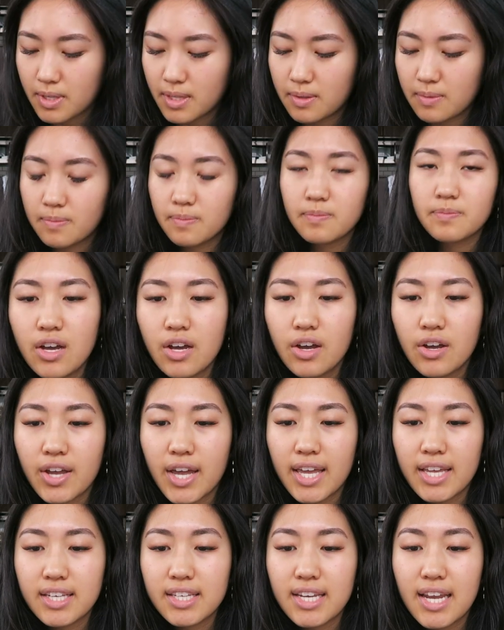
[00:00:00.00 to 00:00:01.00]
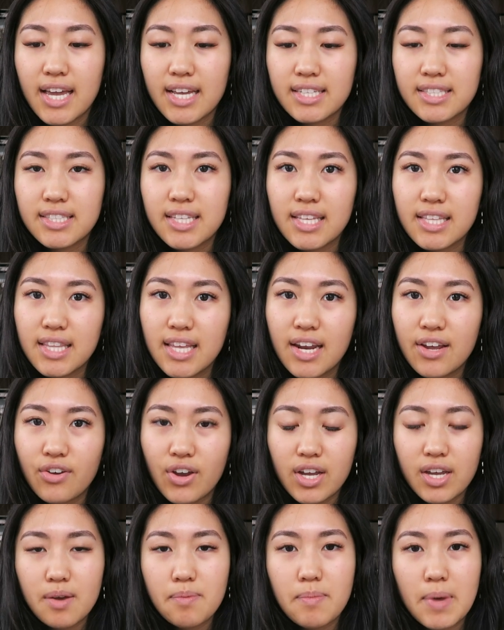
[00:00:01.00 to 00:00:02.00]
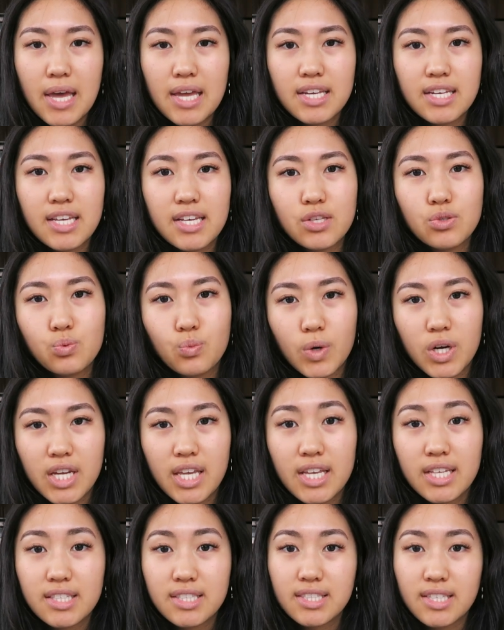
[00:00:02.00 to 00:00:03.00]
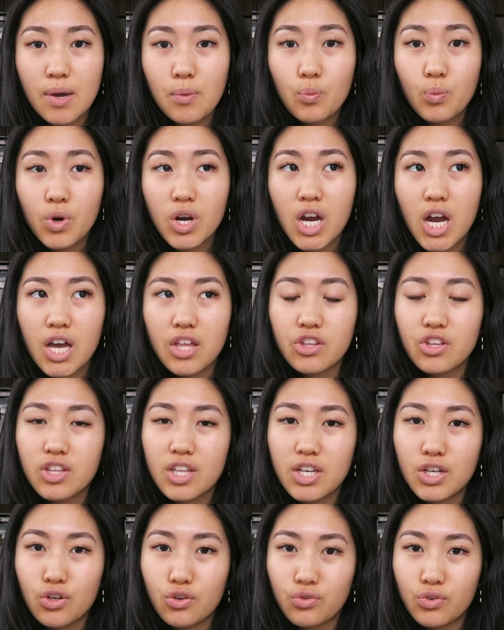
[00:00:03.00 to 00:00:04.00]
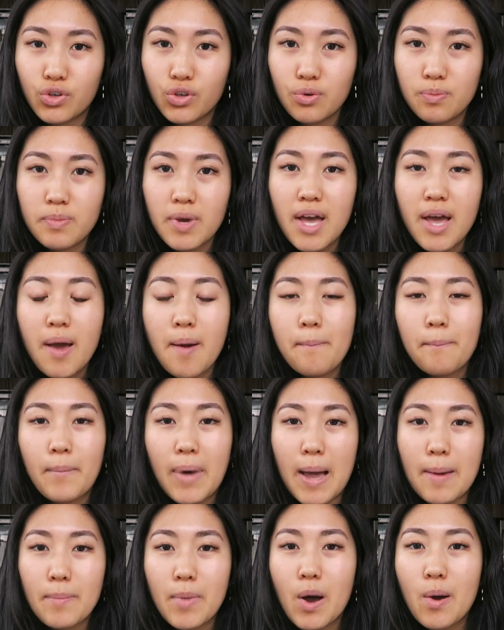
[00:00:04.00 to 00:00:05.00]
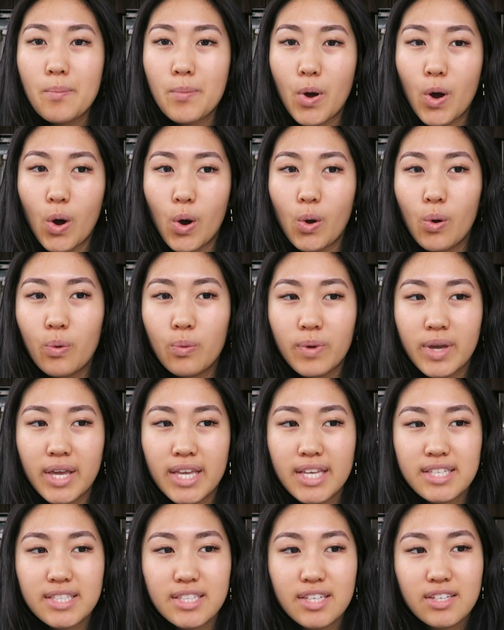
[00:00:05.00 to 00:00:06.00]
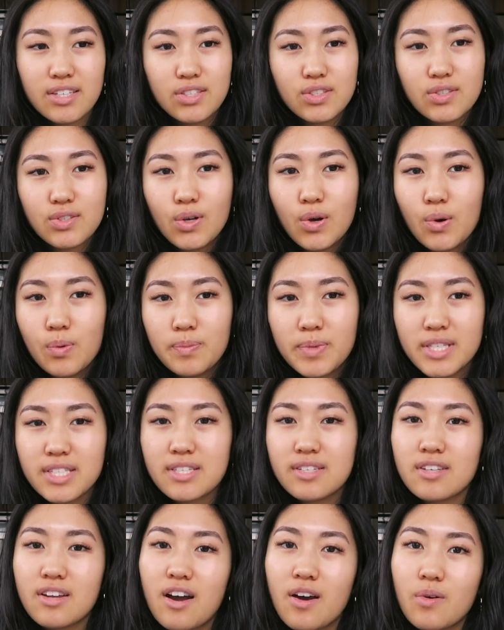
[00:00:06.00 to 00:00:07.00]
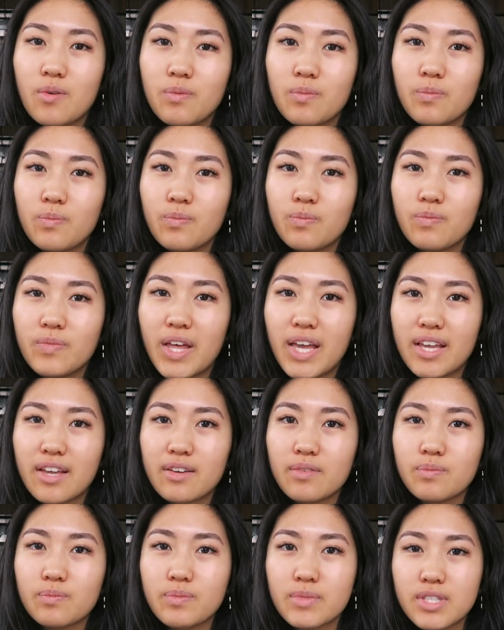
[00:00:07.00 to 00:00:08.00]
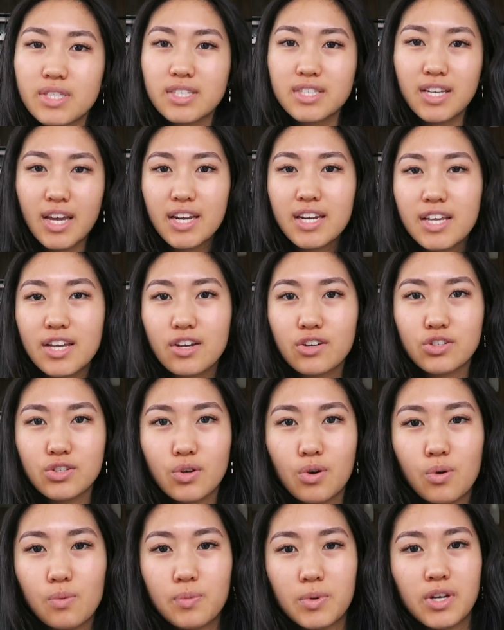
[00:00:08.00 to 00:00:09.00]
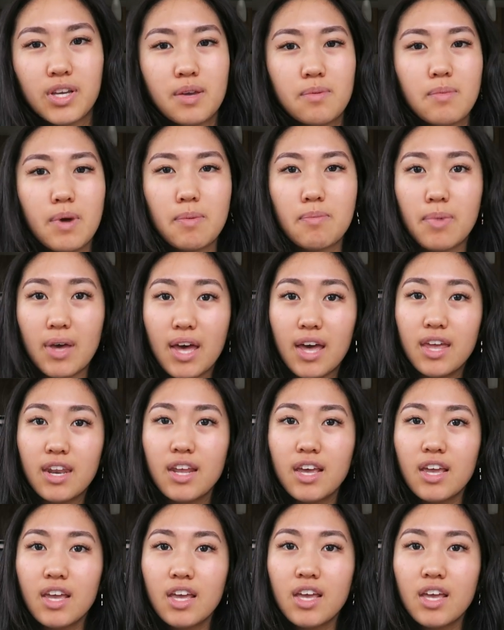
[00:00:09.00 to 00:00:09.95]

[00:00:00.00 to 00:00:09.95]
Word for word: me. Okay, next thing that I recommend is working somewhere other than your room. My mom always told me to not study or do homework in my bed,